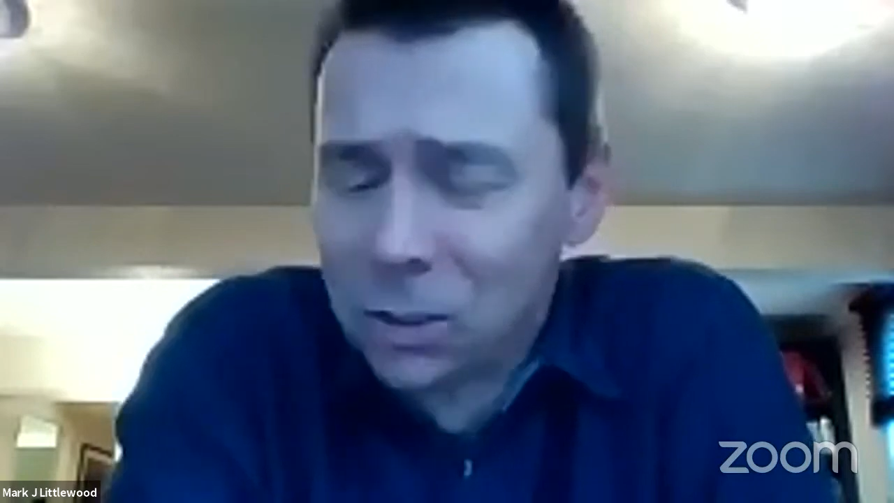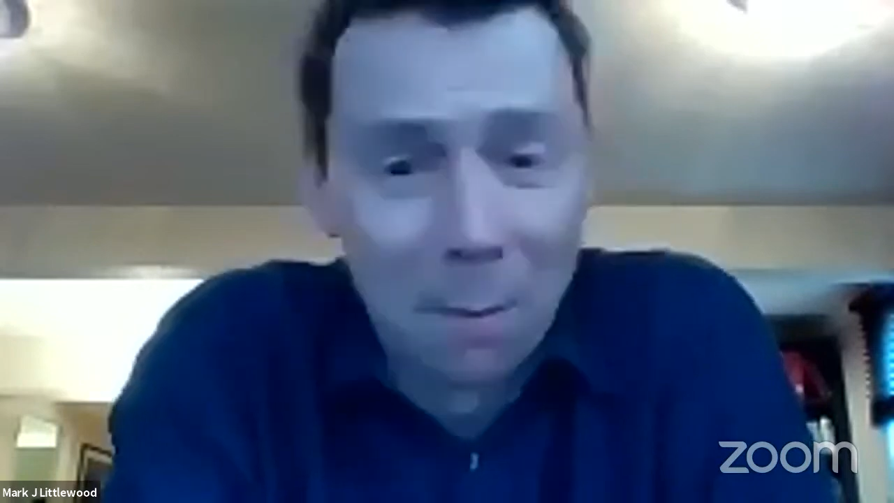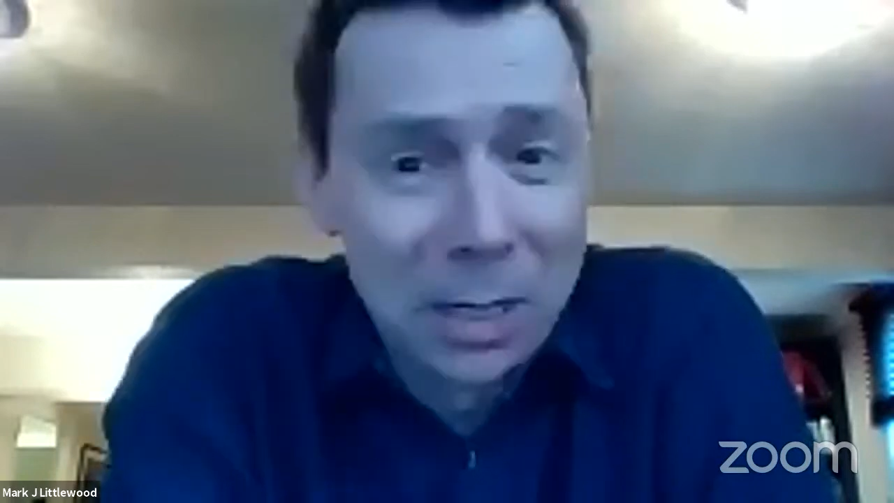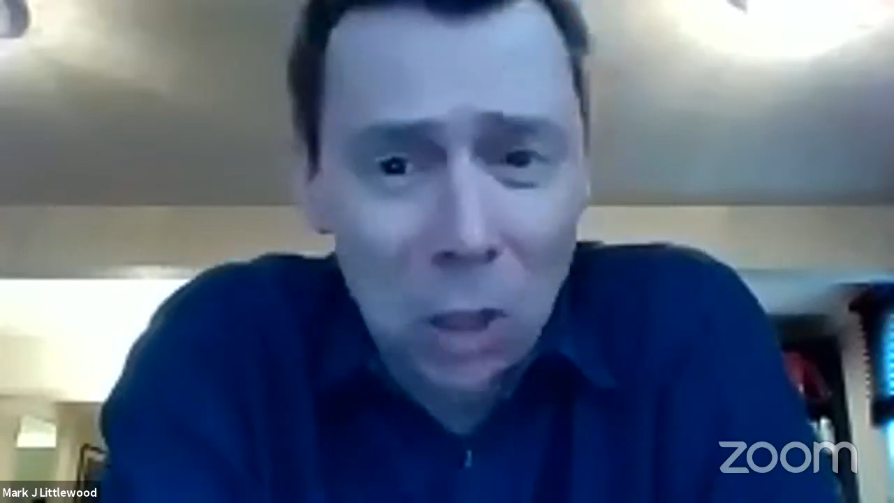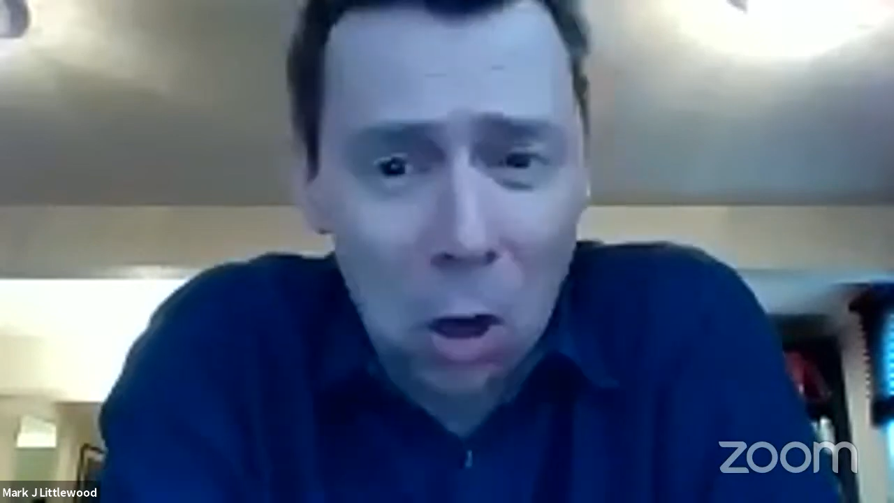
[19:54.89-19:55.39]

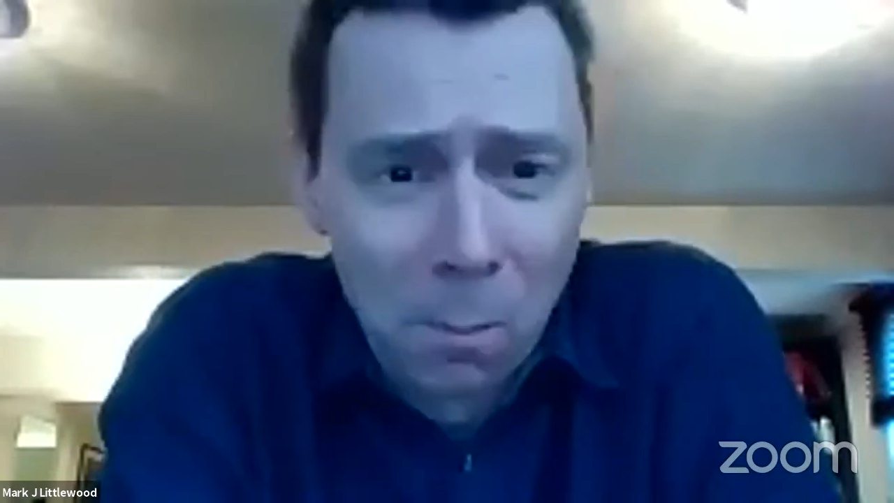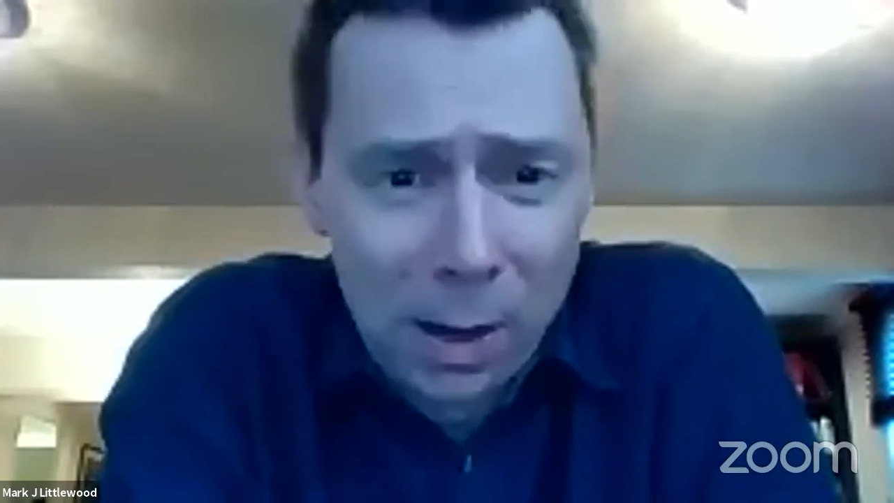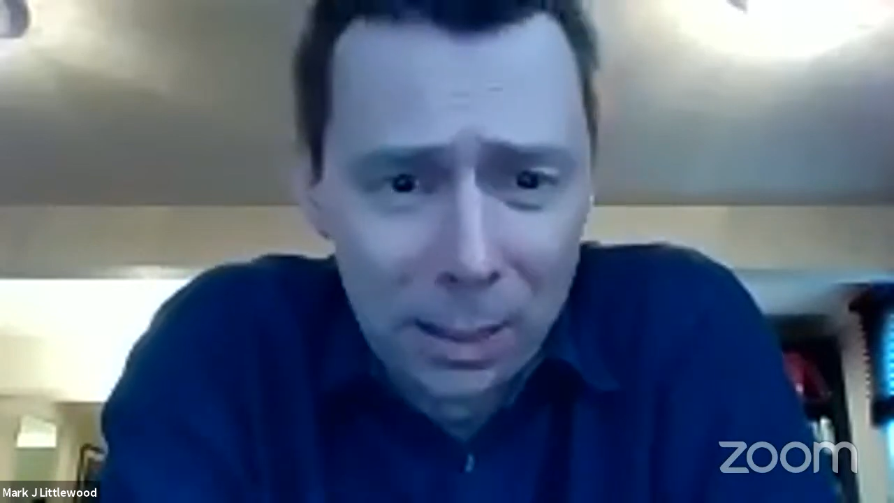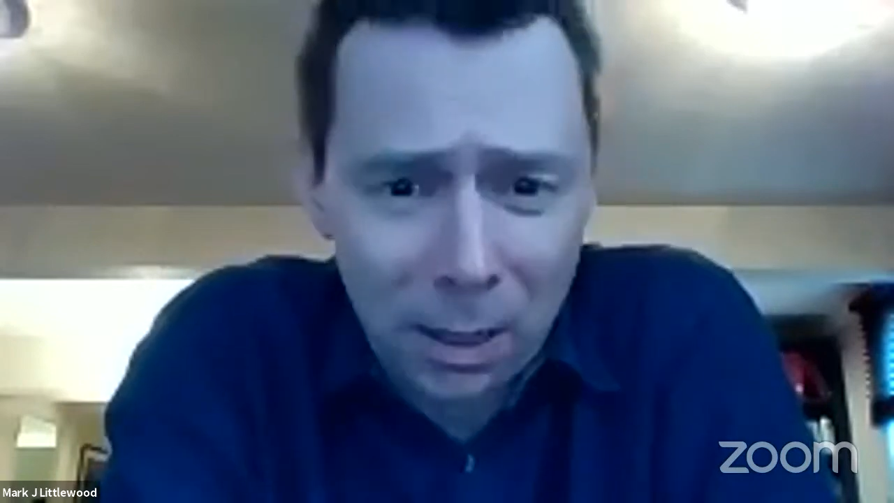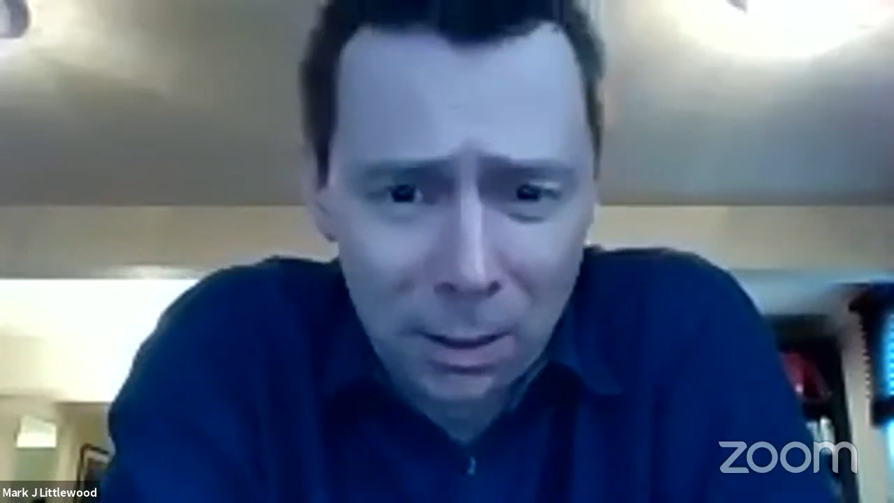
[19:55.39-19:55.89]
somebody told
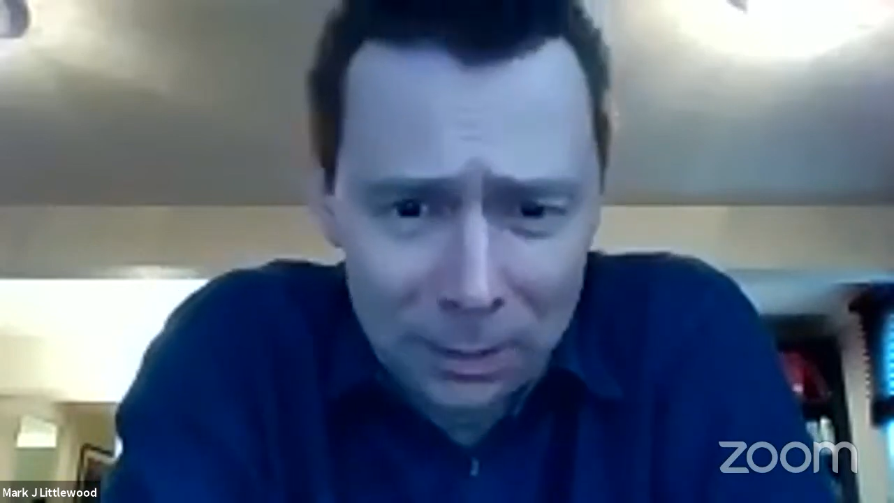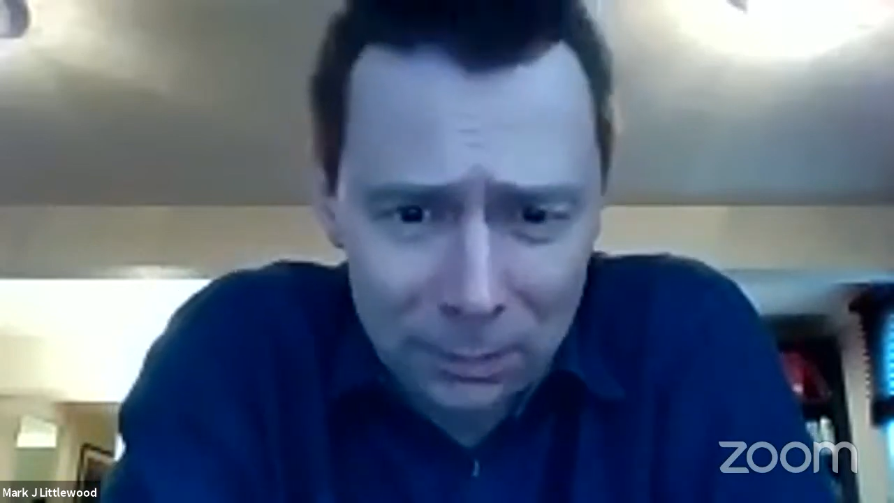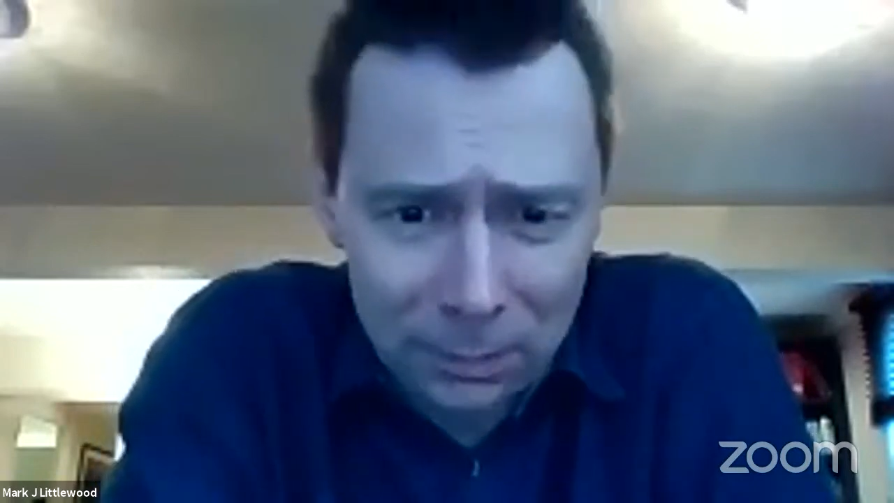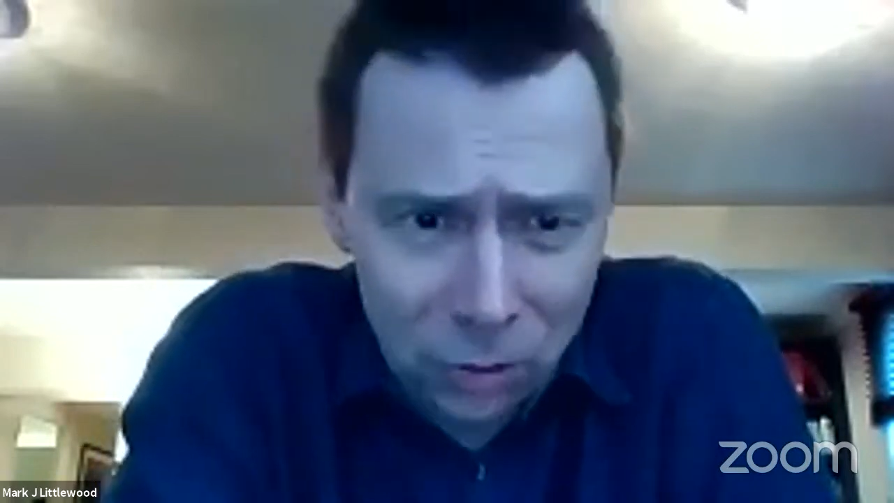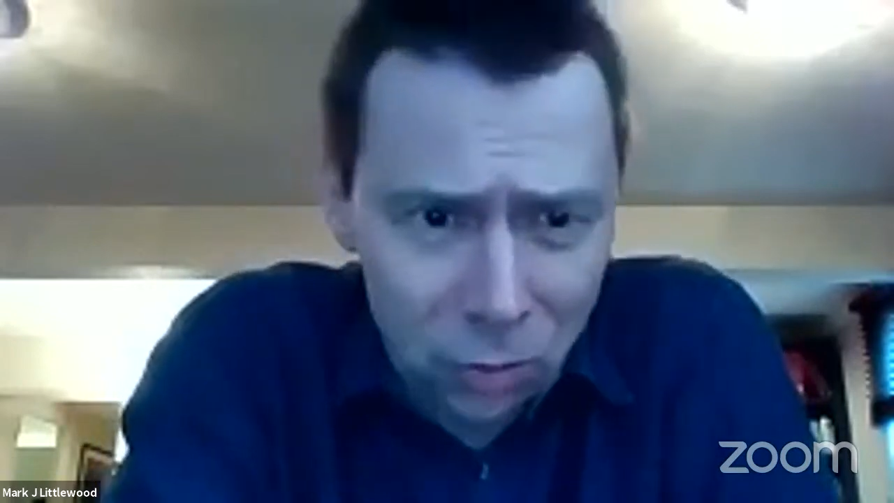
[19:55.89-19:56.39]
me, I don't know
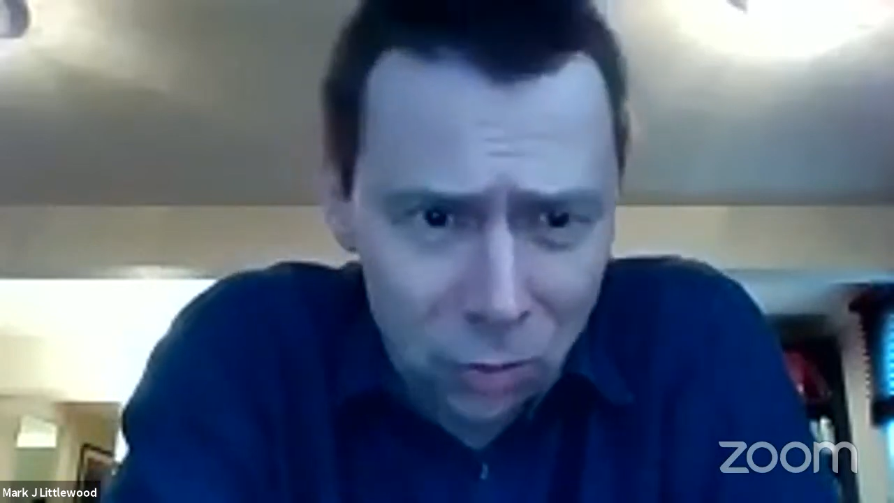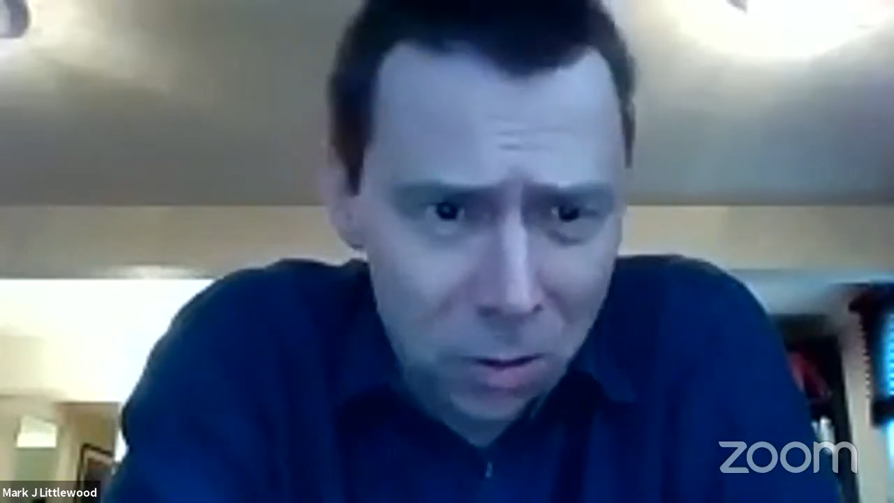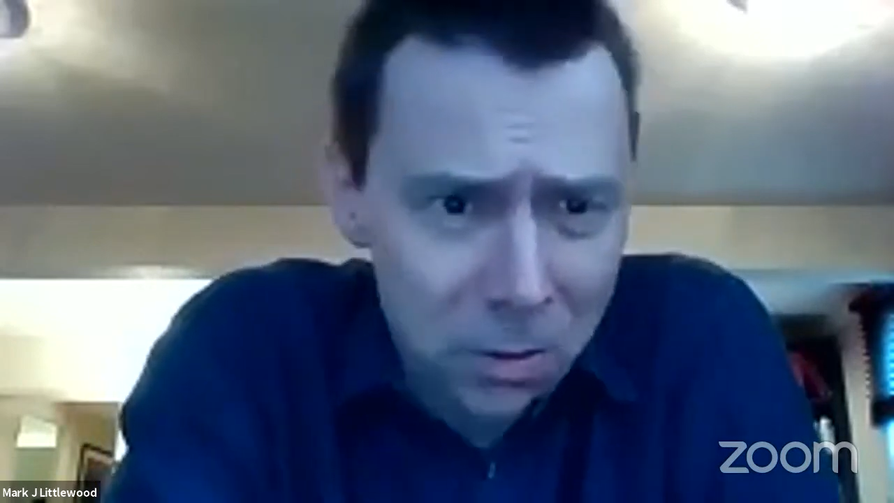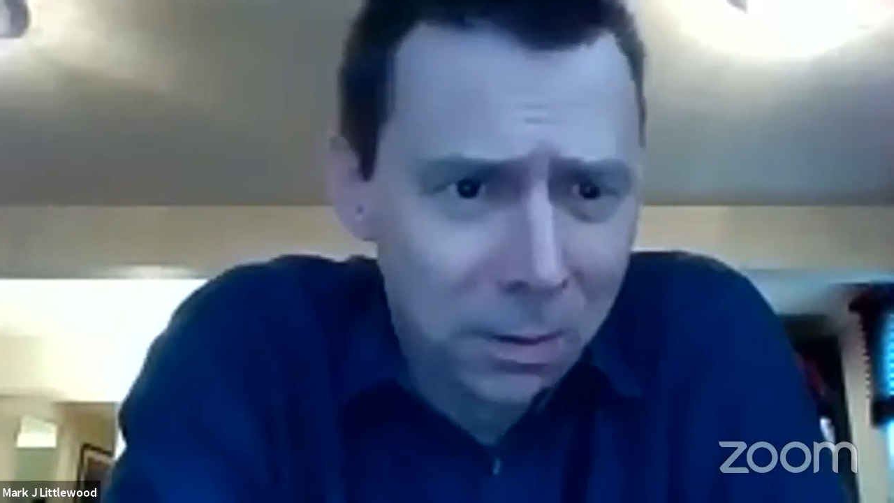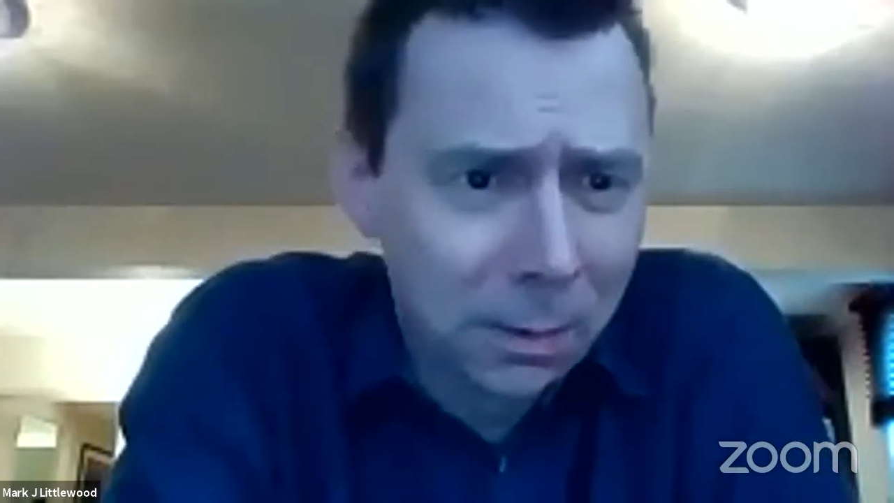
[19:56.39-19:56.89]
if it's
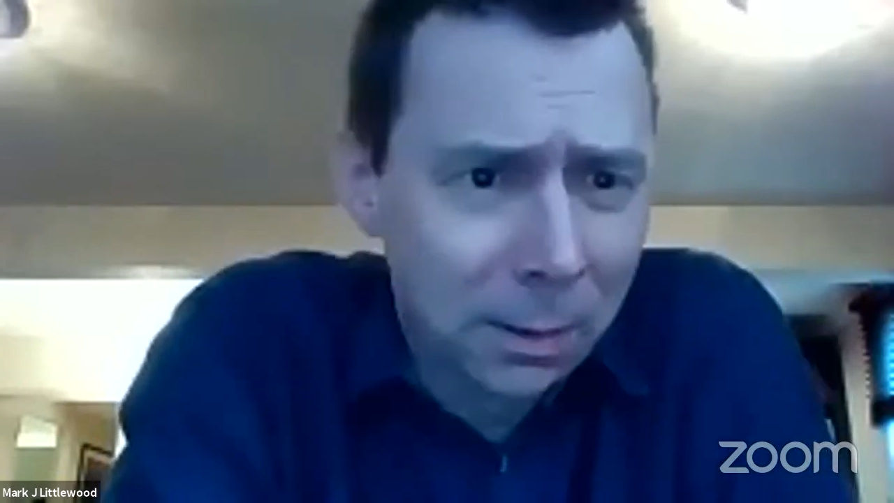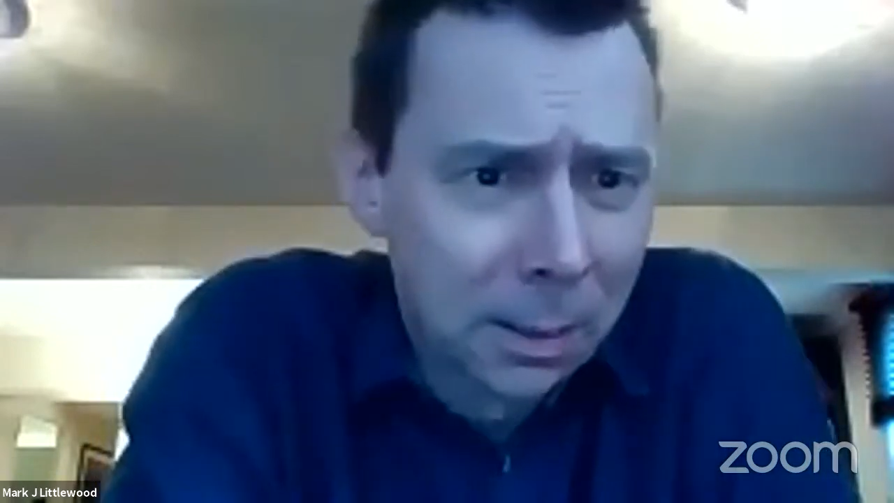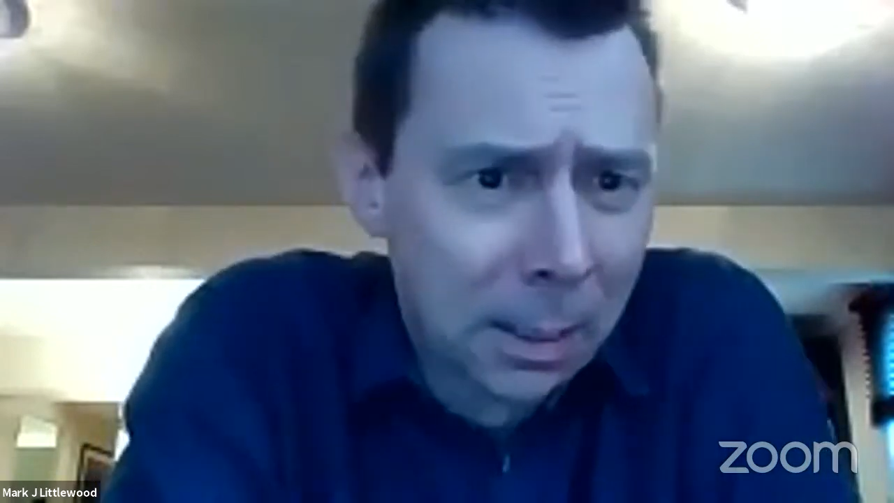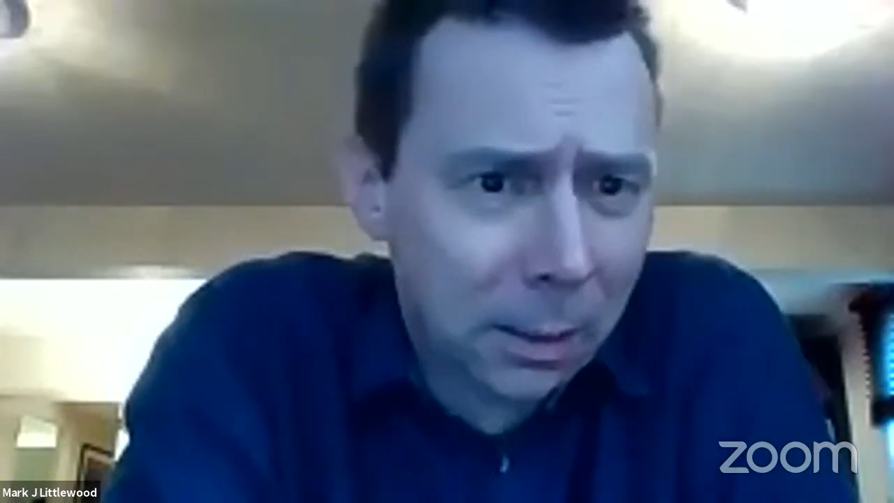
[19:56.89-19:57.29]
true, that the